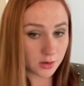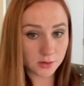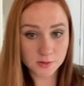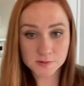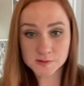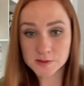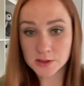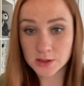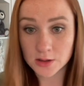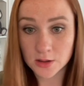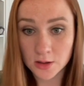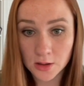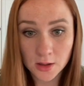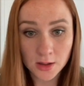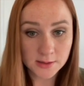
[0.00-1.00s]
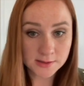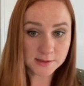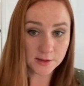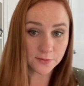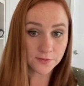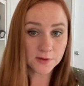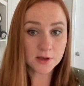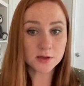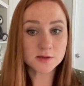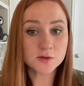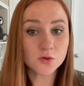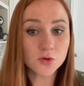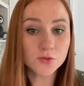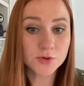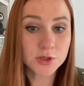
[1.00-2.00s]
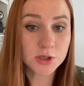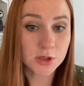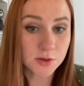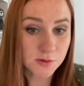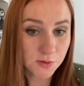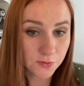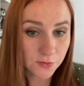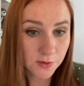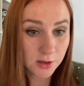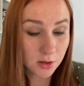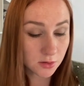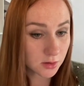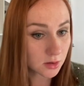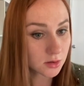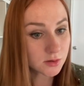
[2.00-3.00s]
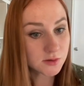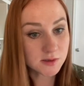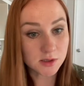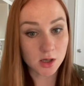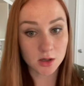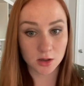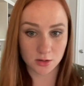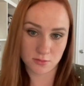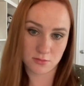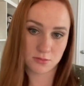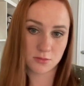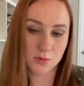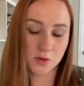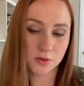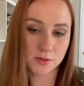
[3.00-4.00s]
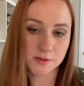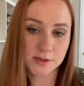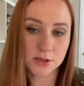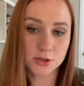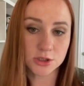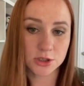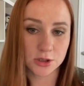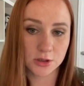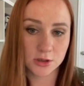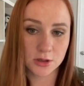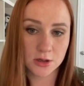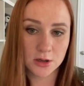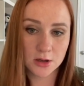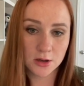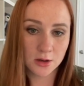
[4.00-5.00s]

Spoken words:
Sofia Solnushka, Sofia little sun, little sunshine.